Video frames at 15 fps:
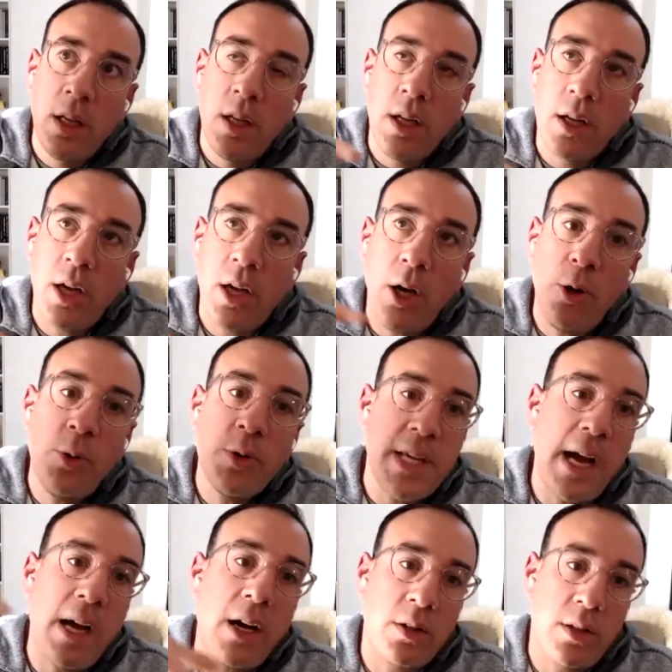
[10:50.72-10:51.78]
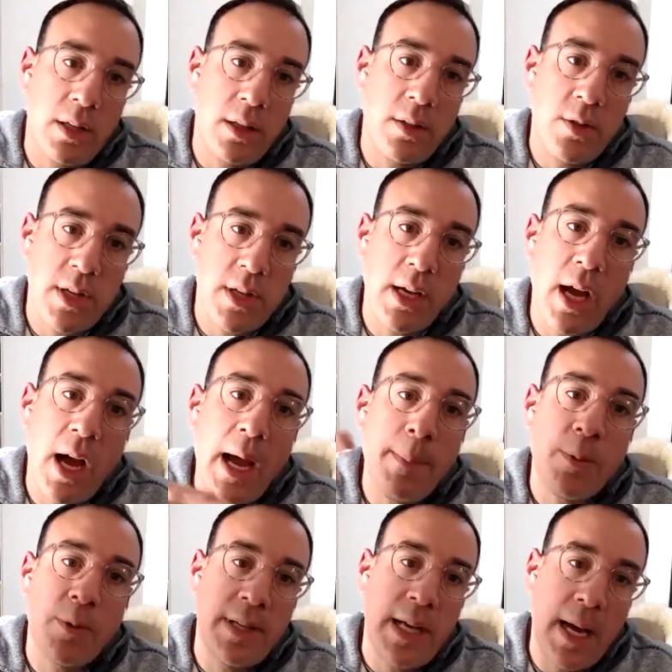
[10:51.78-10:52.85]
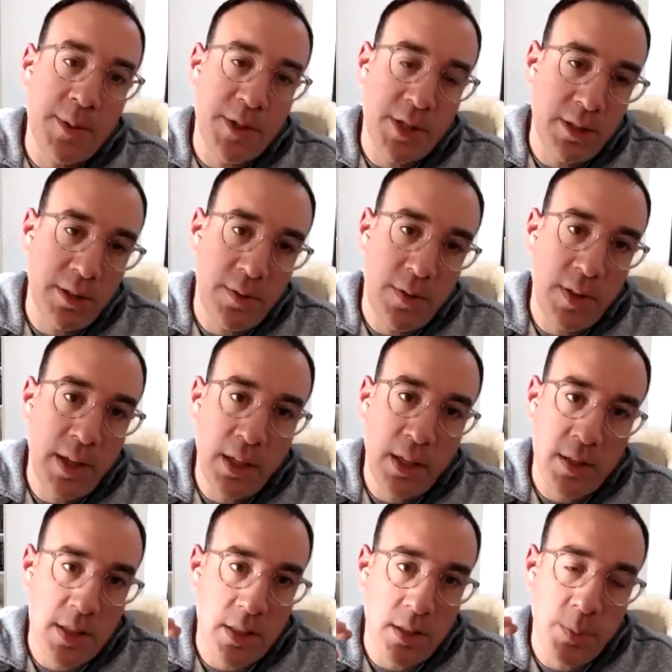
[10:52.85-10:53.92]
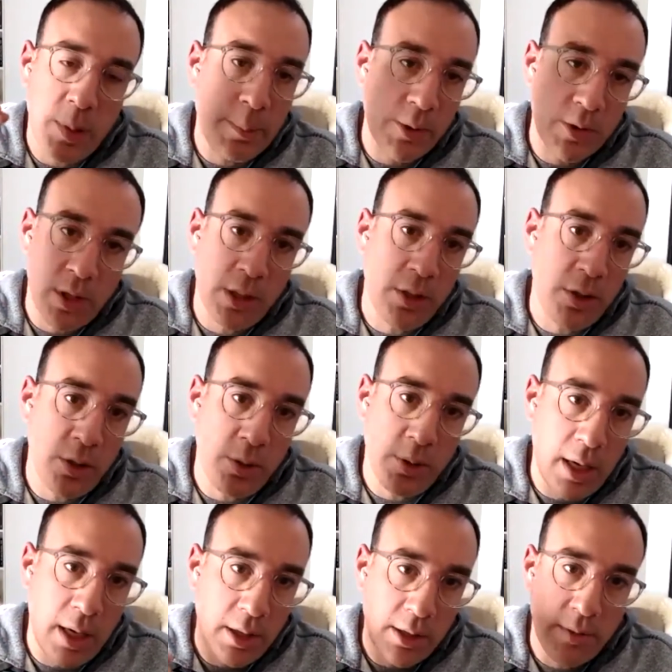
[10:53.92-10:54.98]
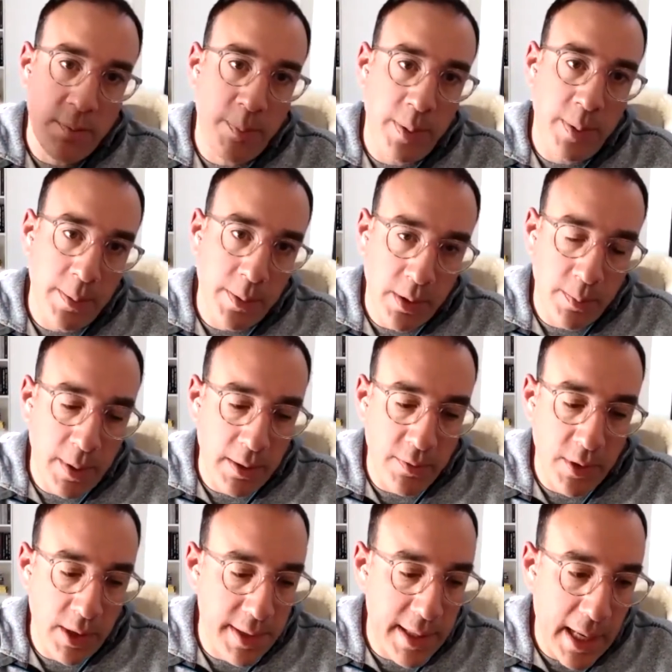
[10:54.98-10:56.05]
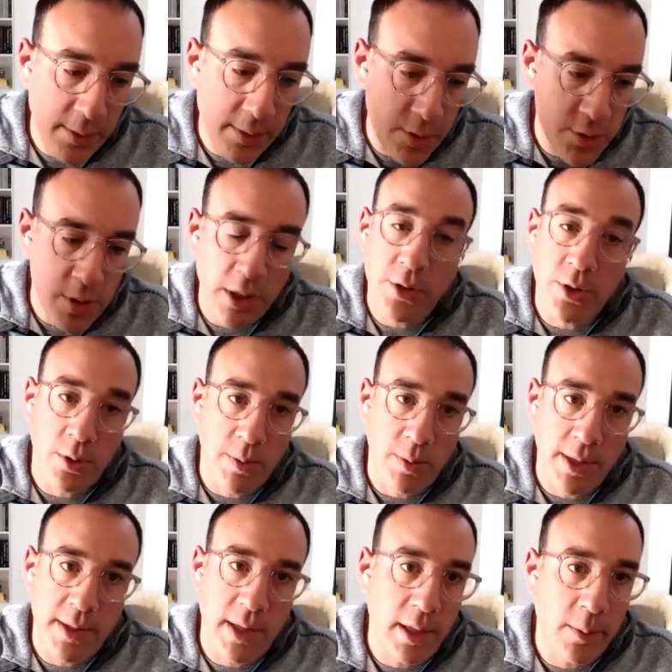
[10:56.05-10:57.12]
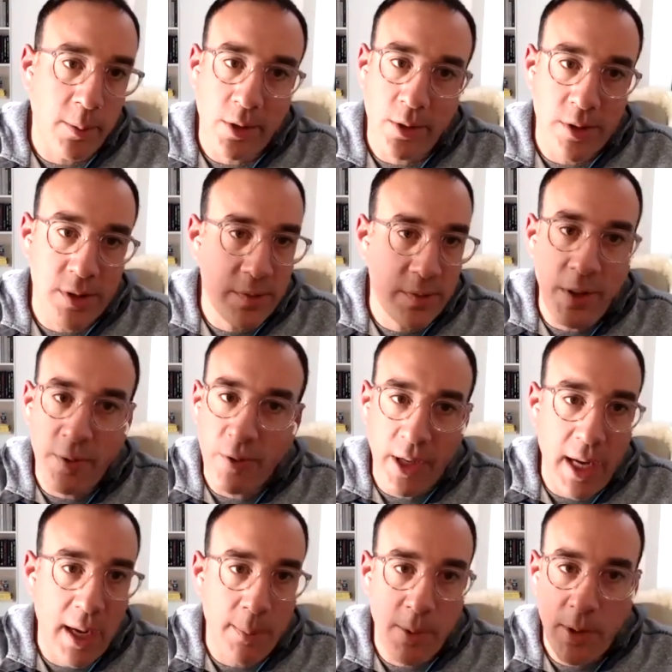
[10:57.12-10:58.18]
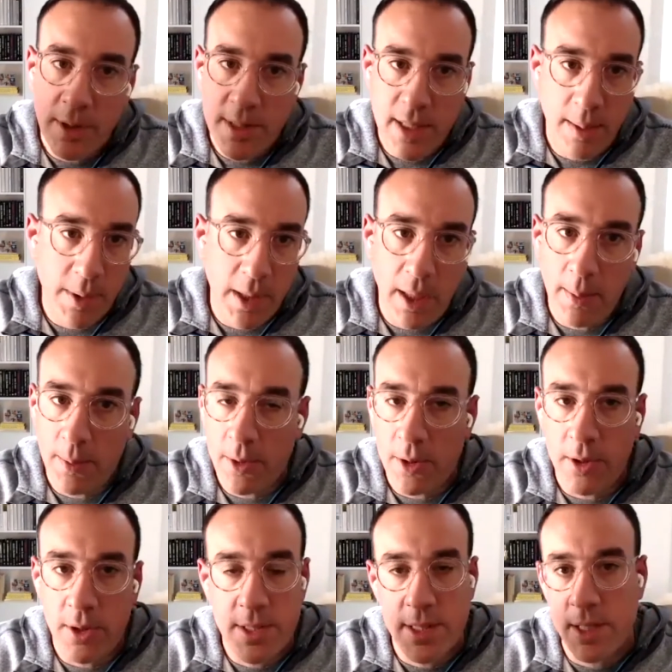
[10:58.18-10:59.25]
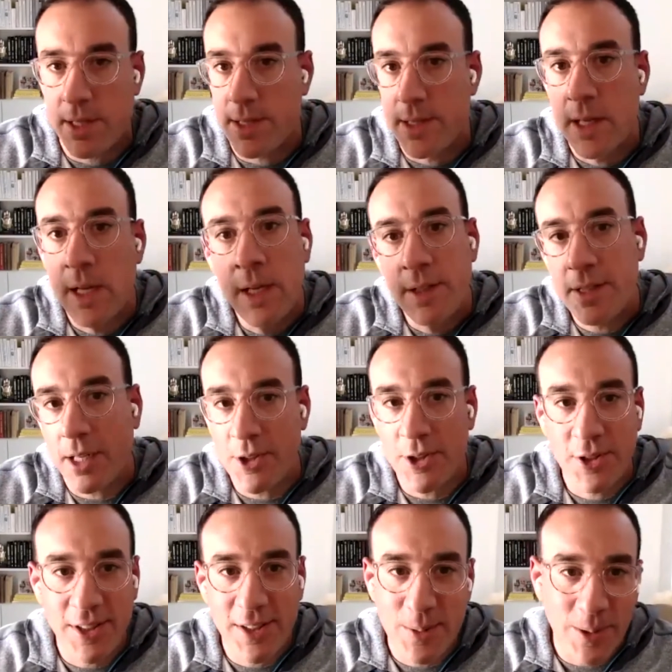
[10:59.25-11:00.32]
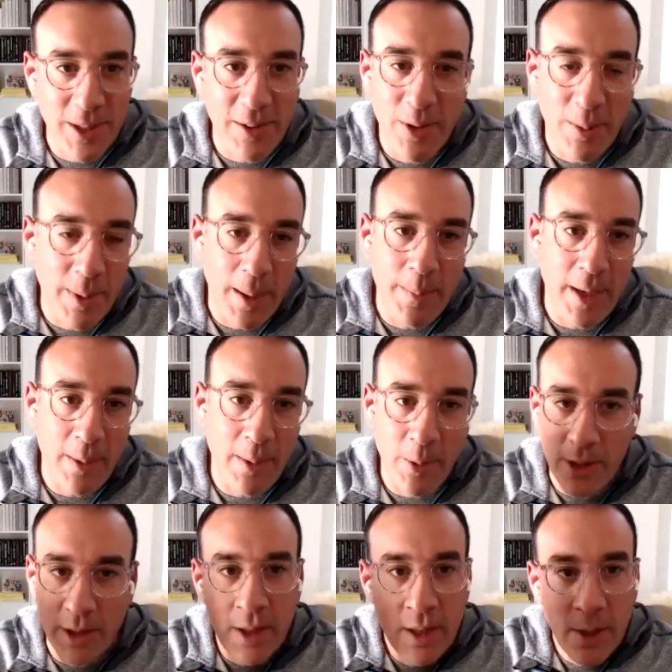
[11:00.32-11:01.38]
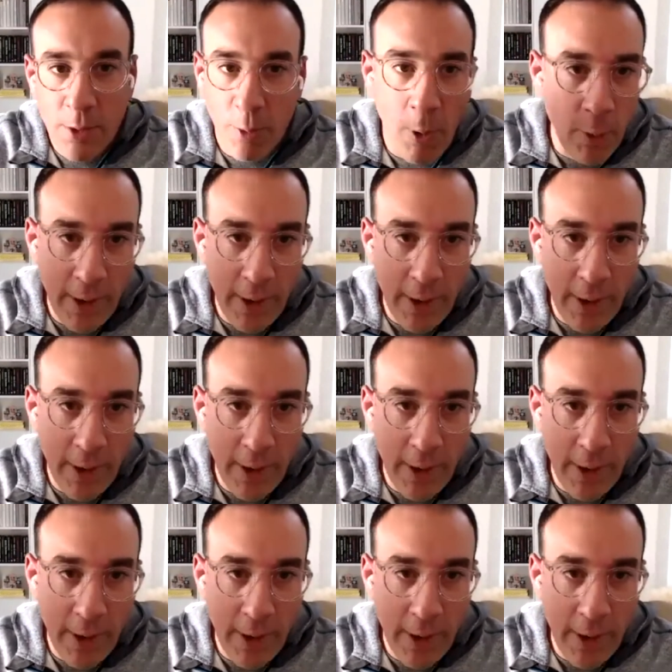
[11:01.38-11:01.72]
goes out, like, there's like hyper adoption of things and people trying to do, and I'll give people the benefit of the doubt. They're trying to do the right thing, whether it's fever cameras, temp cameras, it's touchless, whatever it might be. We're throwing